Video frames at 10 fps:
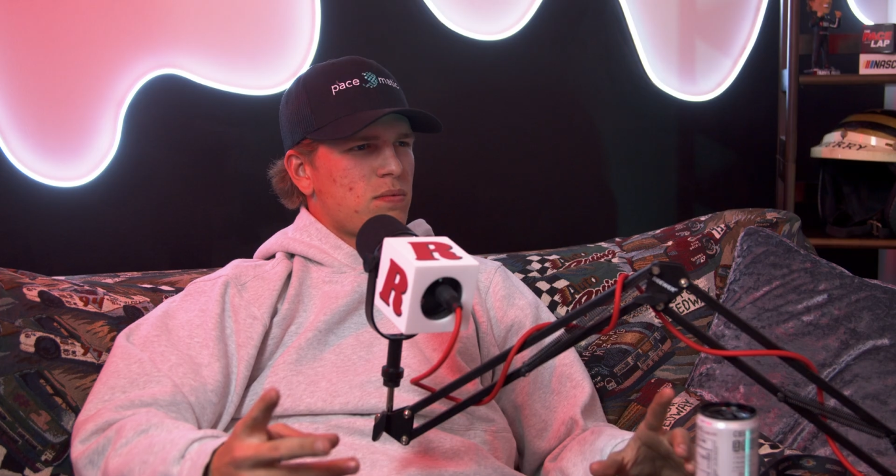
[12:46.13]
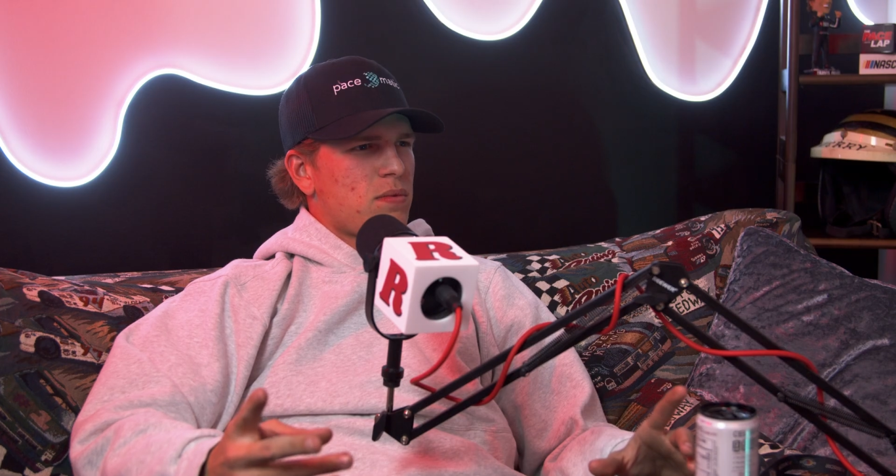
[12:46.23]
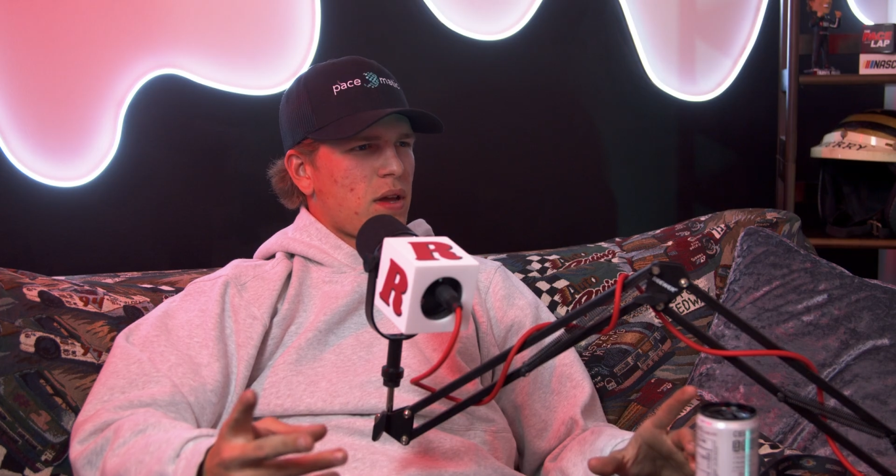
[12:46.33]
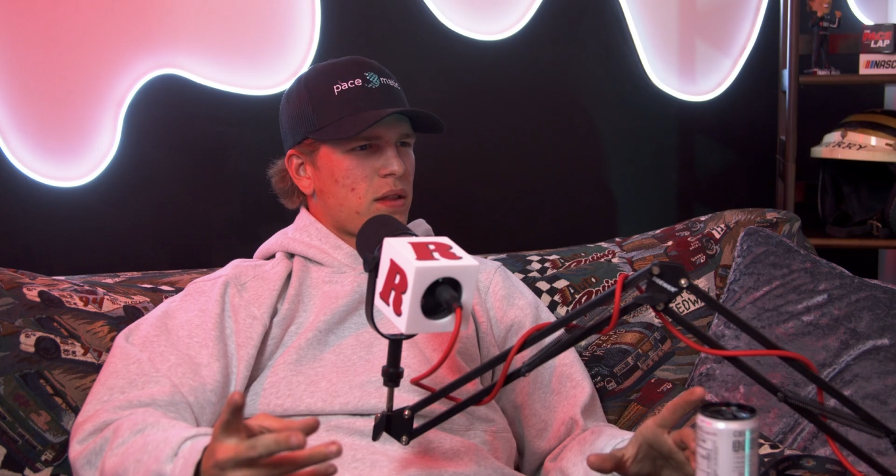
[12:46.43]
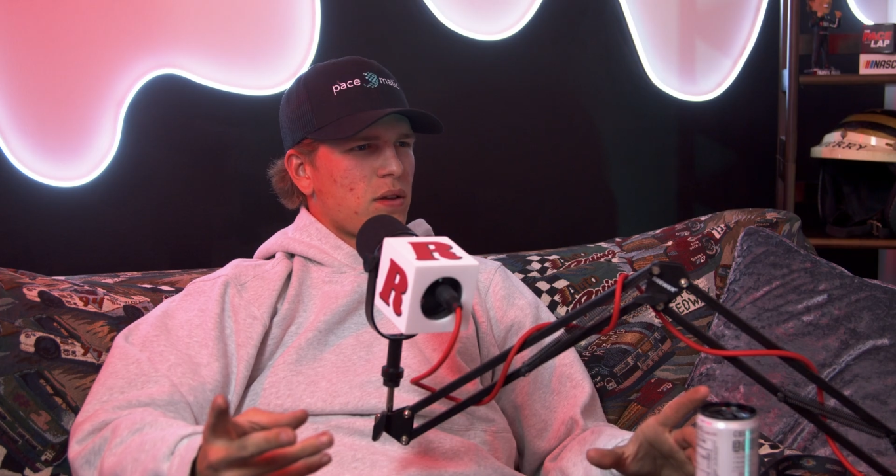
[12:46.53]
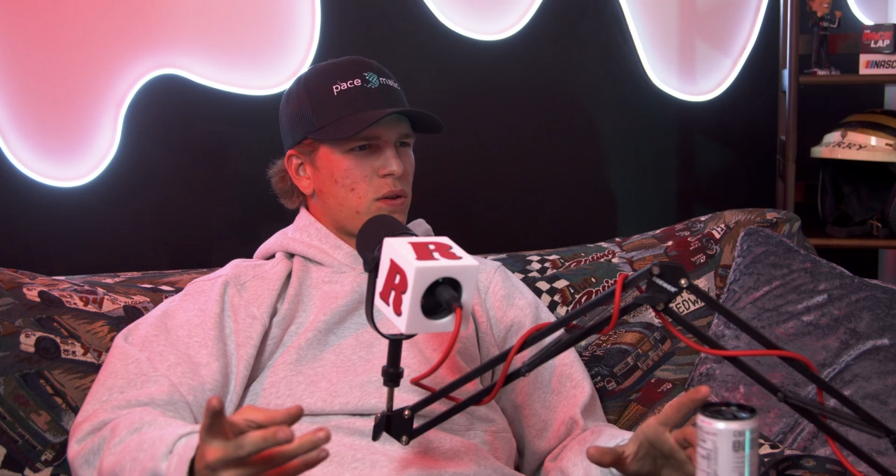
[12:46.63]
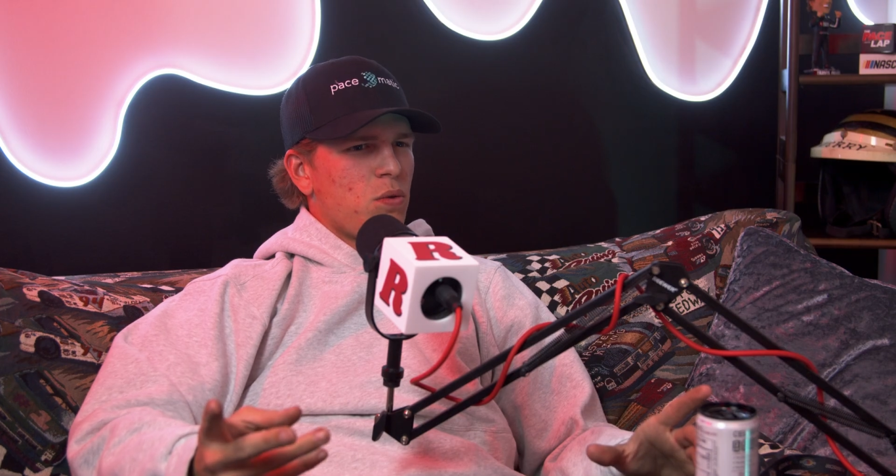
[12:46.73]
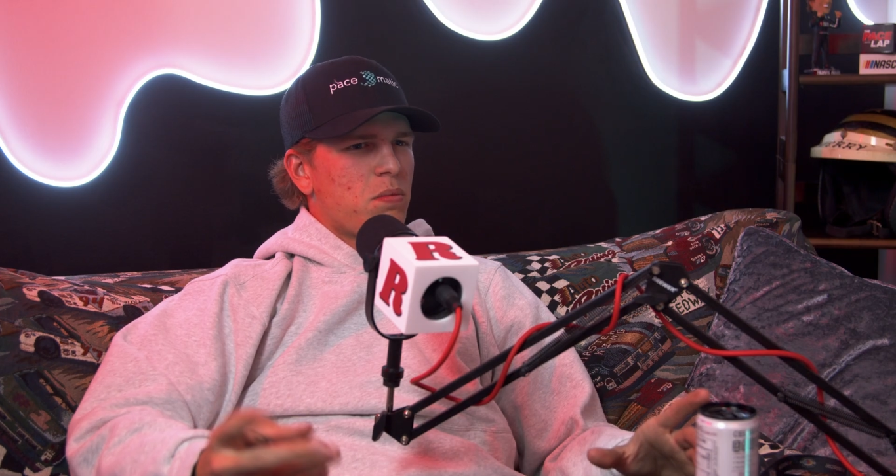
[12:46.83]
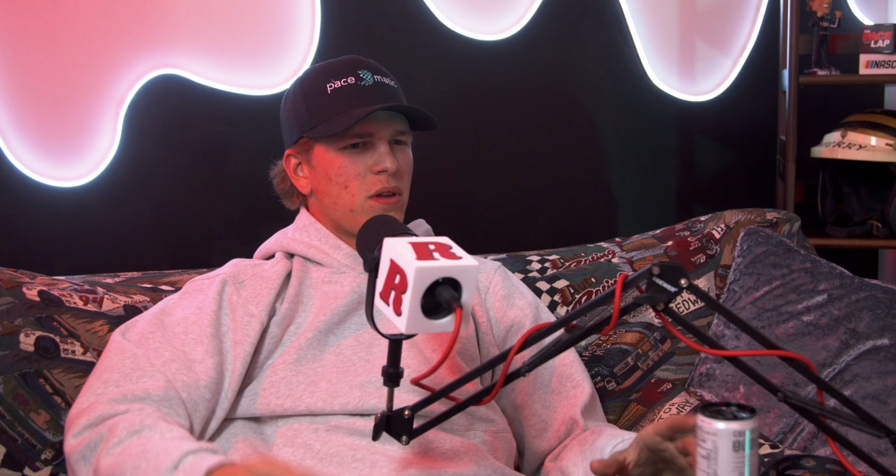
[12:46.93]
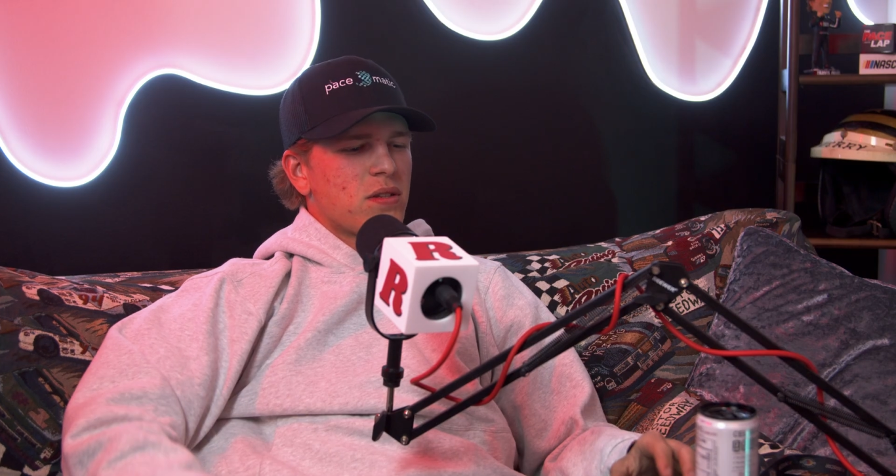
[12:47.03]
like the
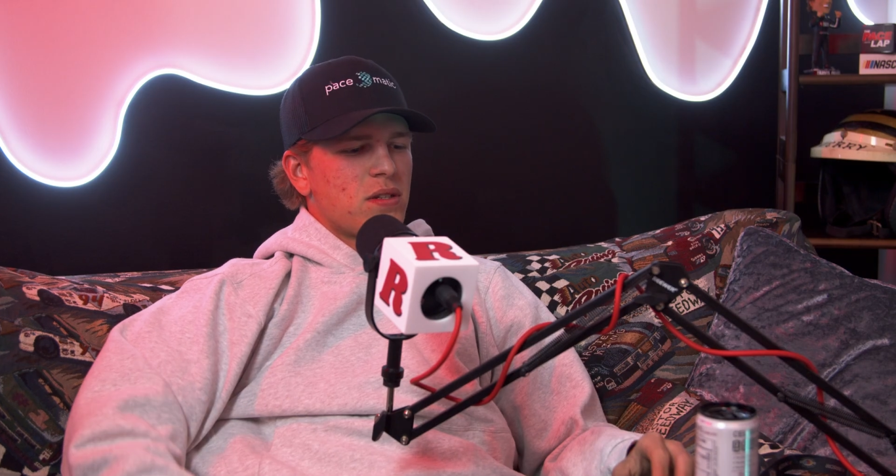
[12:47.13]
coupe things.